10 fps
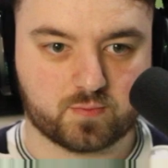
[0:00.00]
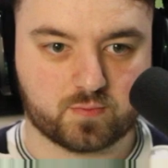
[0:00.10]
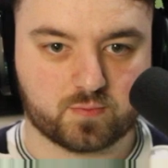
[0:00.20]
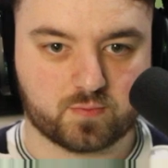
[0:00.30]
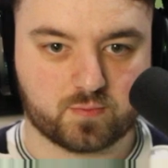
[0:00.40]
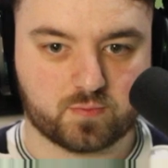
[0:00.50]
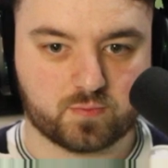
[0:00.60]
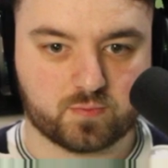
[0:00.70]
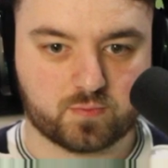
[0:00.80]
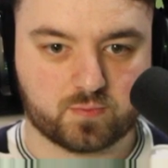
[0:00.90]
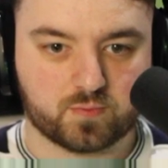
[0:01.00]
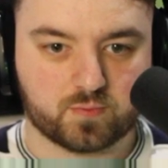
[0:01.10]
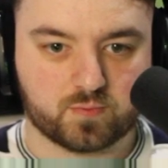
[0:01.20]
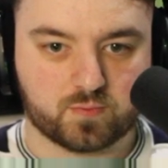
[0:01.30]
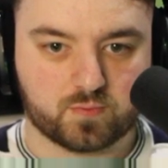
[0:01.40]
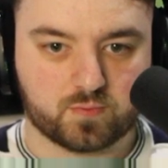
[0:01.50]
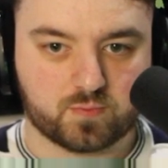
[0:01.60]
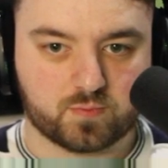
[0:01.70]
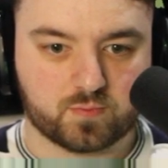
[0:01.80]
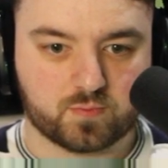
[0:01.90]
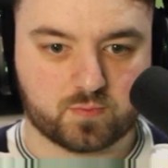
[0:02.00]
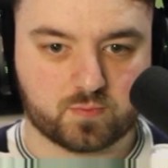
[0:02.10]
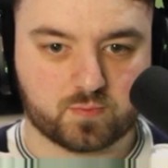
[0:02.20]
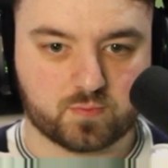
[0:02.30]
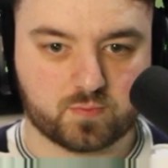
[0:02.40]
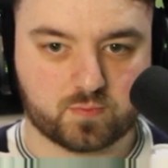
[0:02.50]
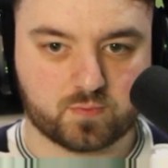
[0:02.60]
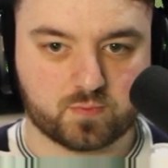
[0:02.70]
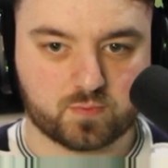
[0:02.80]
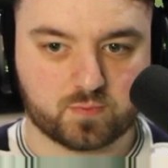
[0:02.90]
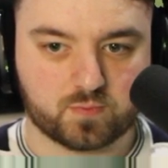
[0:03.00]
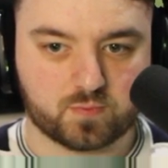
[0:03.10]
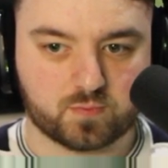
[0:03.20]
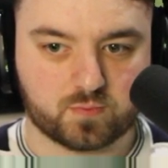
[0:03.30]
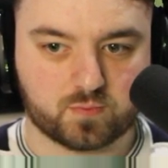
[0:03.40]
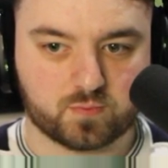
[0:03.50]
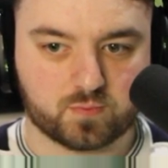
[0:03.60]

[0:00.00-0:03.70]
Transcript: (silence)